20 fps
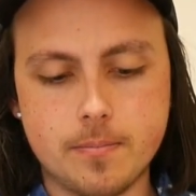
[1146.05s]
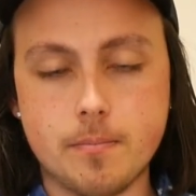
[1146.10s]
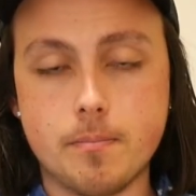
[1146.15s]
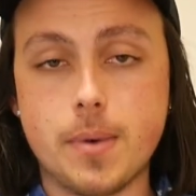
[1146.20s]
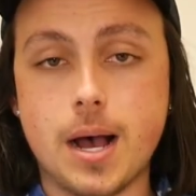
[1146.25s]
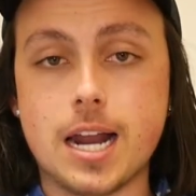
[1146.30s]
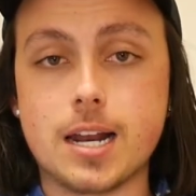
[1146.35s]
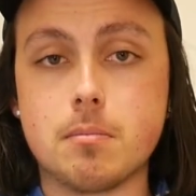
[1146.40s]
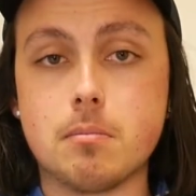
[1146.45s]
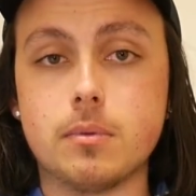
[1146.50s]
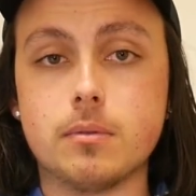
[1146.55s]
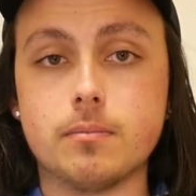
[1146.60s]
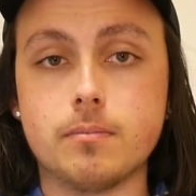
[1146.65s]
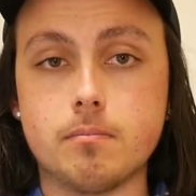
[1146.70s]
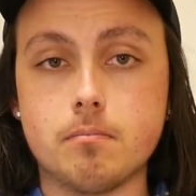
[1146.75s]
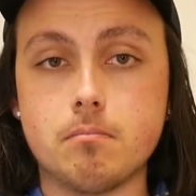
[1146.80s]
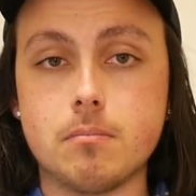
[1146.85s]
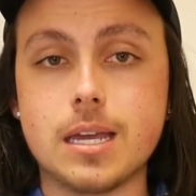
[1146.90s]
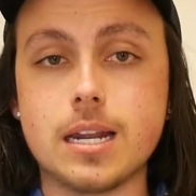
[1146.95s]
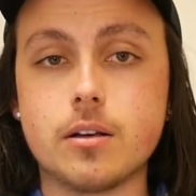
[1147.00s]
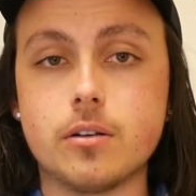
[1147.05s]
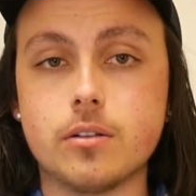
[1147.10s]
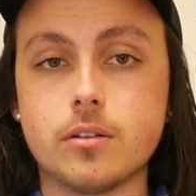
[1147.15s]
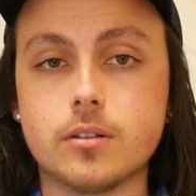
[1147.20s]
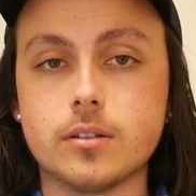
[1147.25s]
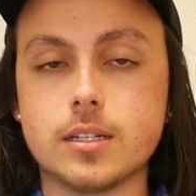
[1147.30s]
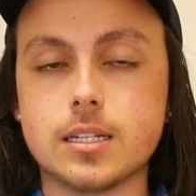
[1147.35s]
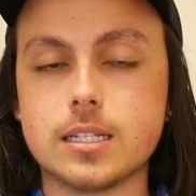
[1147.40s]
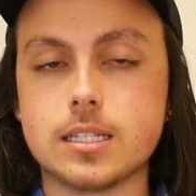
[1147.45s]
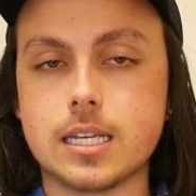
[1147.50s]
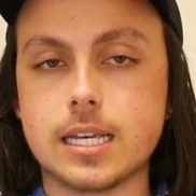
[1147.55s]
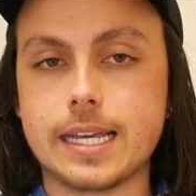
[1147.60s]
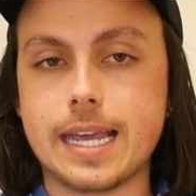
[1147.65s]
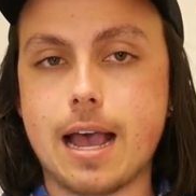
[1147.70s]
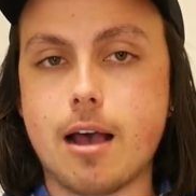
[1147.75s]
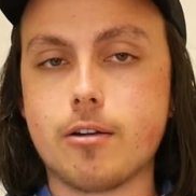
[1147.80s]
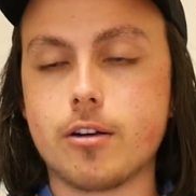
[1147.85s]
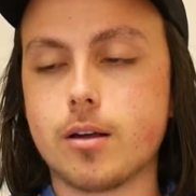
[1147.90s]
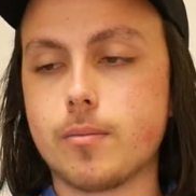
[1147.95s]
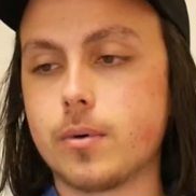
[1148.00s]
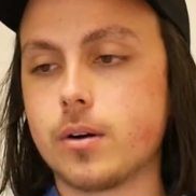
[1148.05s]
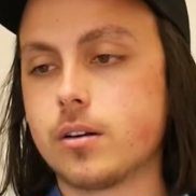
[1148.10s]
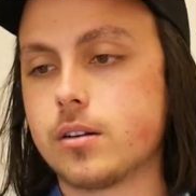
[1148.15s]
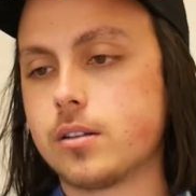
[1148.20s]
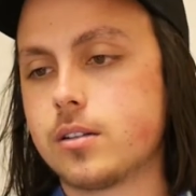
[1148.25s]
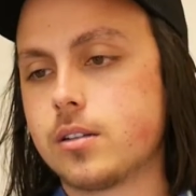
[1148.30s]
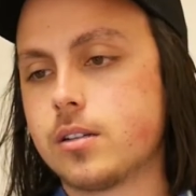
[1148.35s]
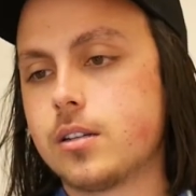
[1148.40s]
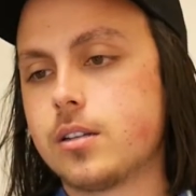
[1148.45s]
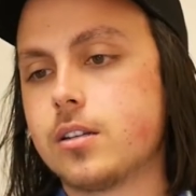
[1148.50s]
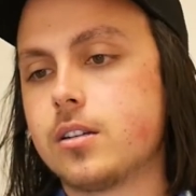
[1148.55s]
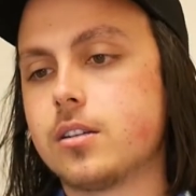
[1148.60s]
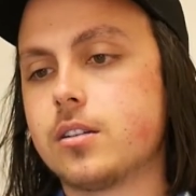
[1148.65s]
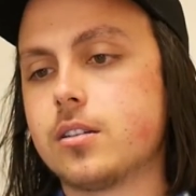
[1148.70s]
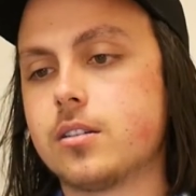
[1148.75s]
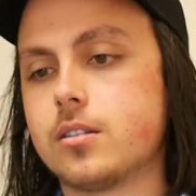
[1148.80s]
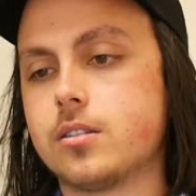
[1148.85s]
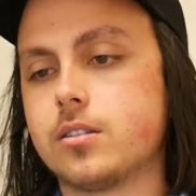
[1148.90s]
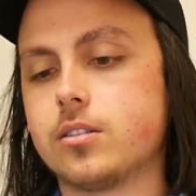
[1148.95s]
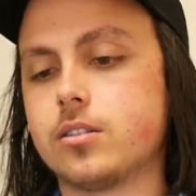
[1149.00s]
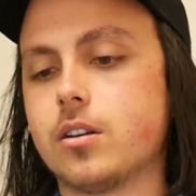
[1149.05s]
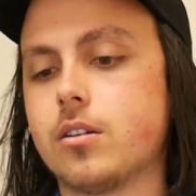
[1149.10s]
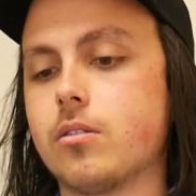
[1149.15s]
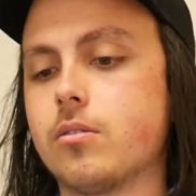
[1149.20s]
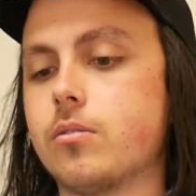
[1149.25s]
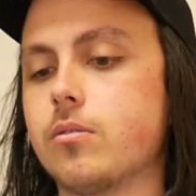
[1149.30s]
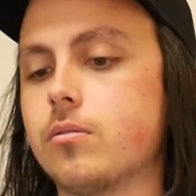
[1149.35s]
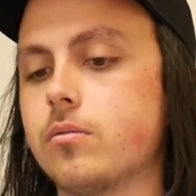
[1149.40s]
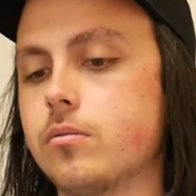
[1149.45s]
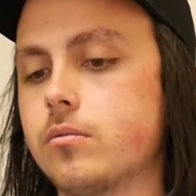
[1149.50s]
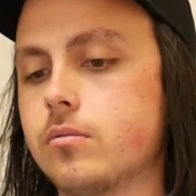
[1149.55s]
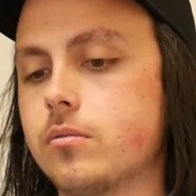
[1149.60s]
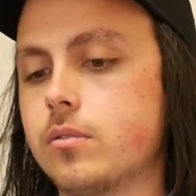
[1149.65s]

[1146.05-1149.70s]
Bottom middle is the account number. So,